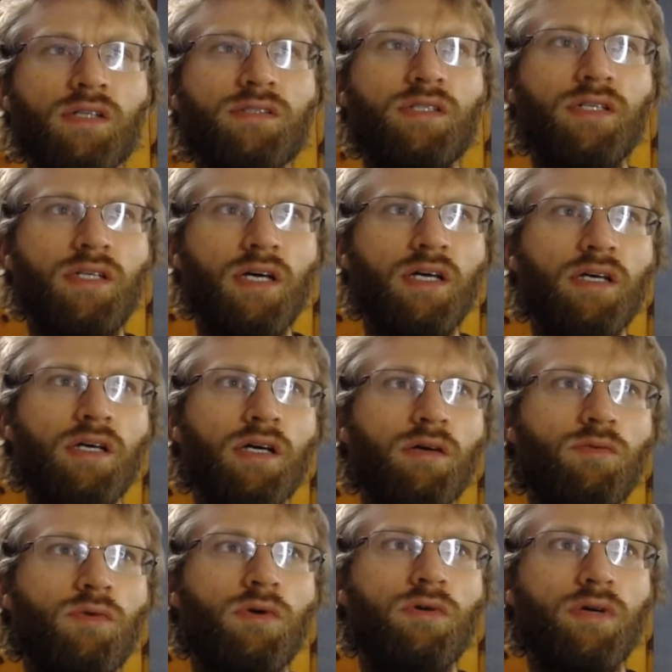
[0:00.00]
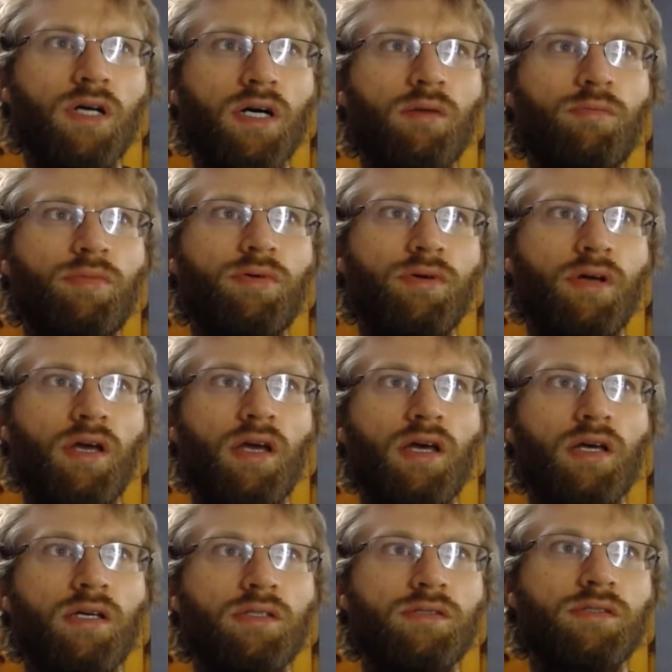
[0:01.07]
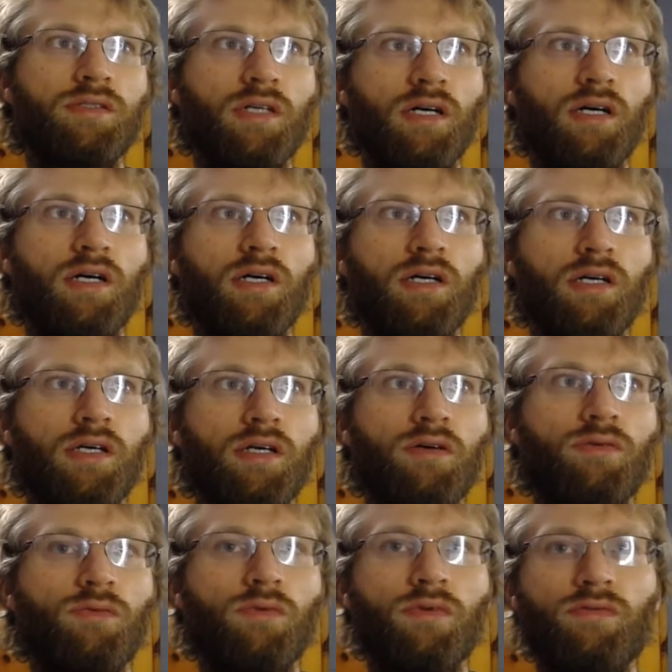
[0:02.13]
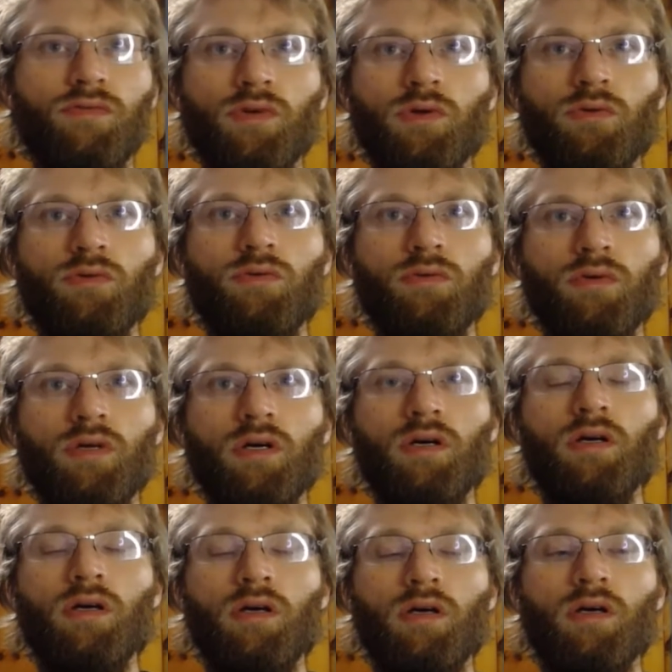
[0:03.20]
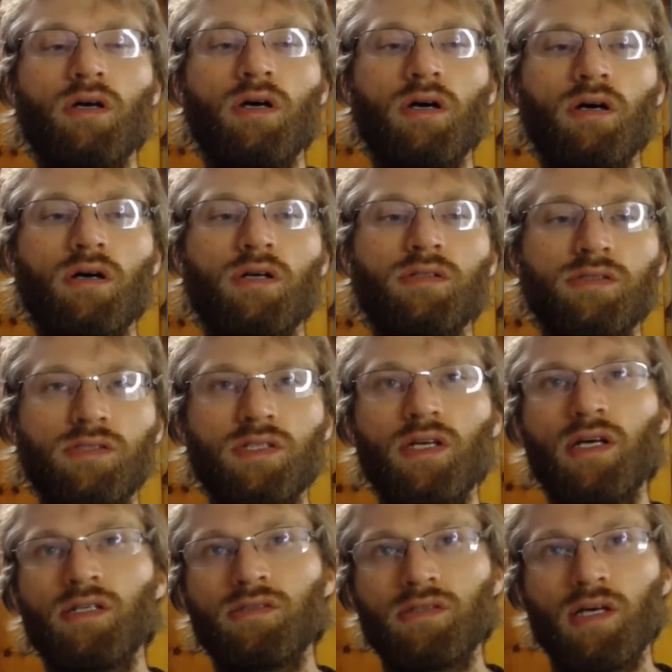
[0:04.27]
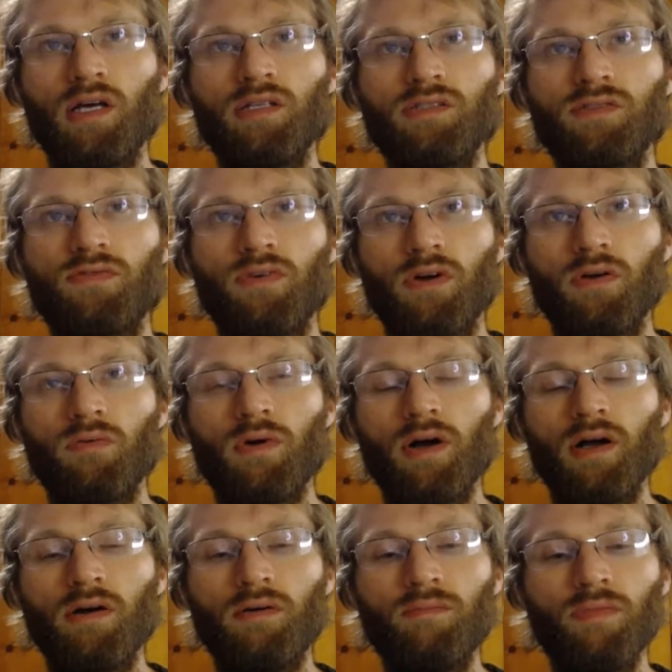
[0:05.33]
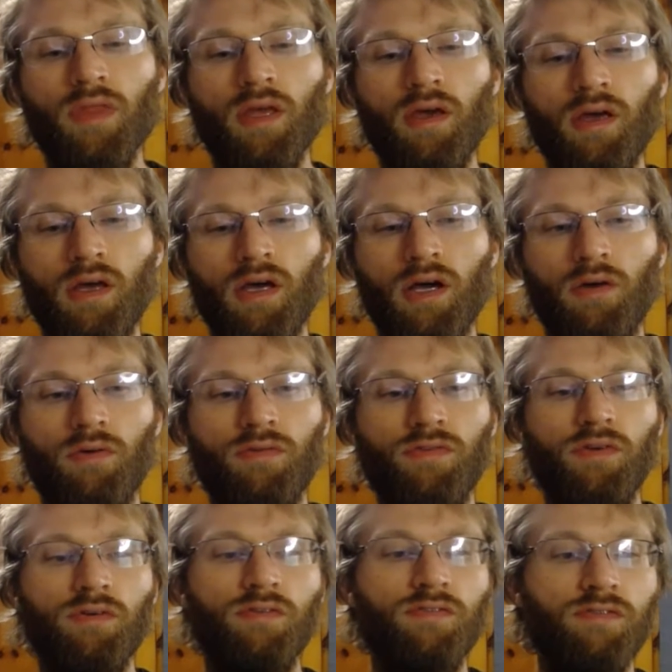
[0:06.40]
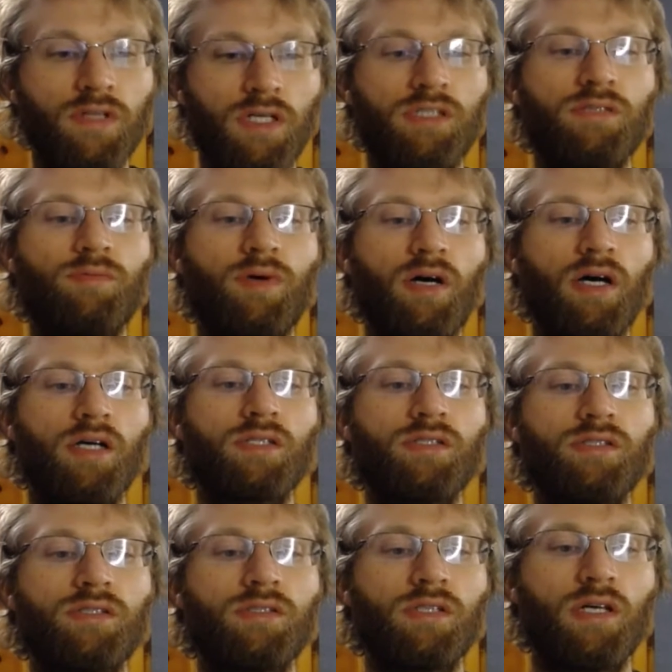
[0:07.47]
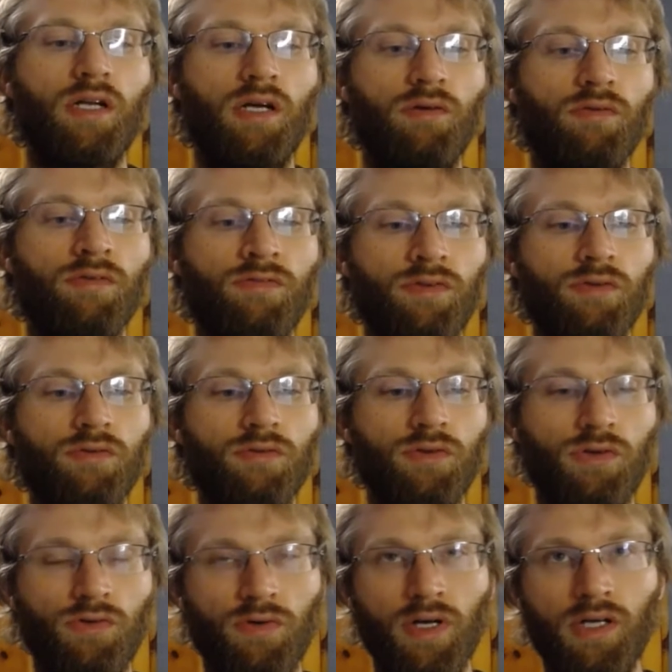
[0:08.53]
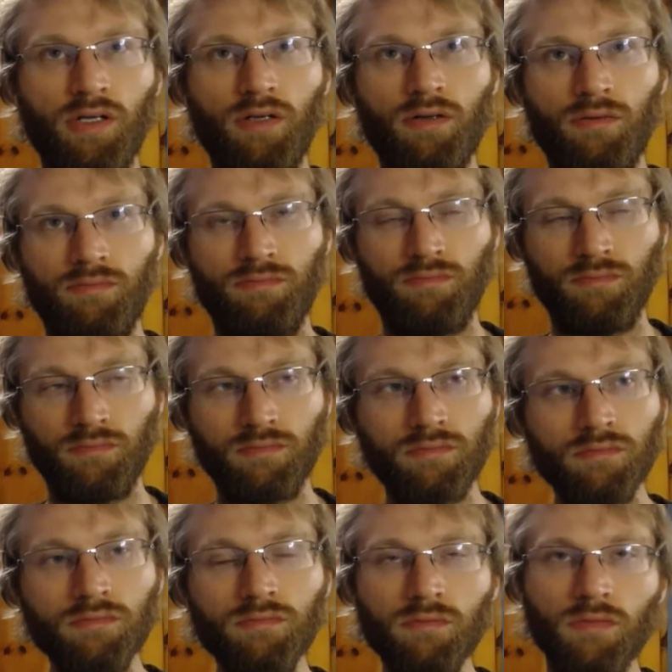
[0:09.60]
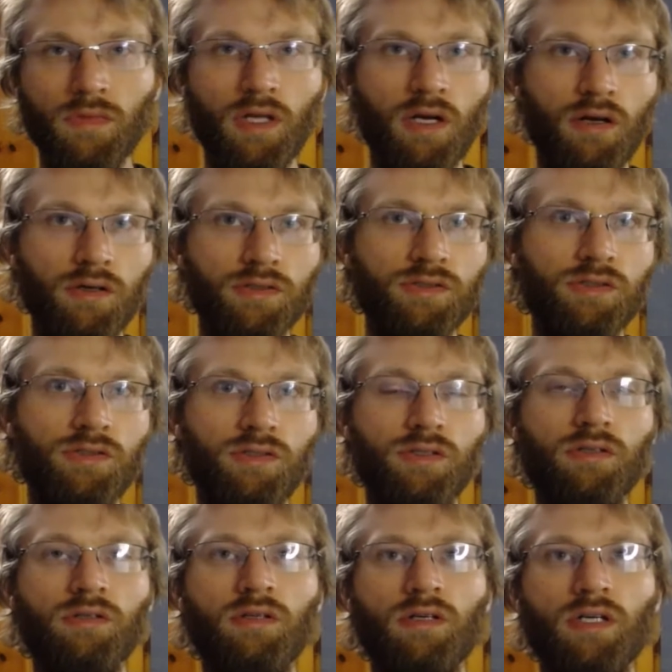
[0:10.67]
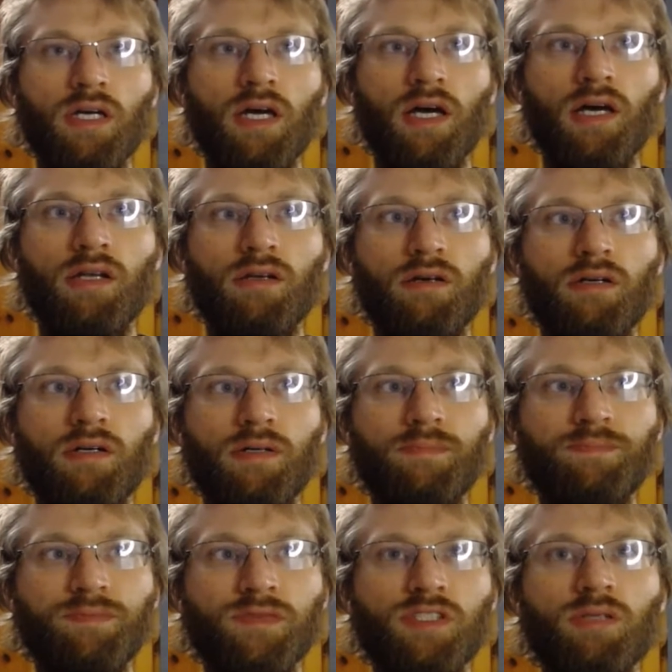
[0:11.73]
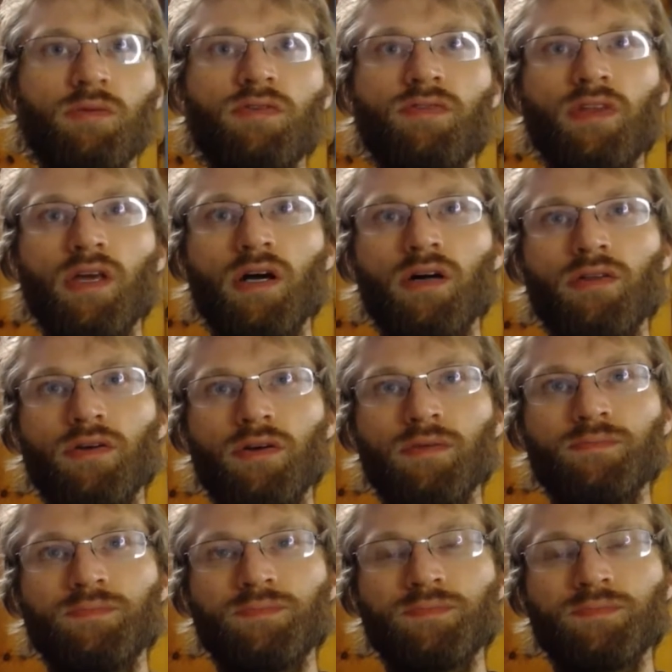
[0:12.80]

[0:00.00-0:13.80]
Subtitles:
Today I woke up and I reviewed CSS for a while. I reviewed Flexbox and I reviewed Grid, and I also took a look at some of the other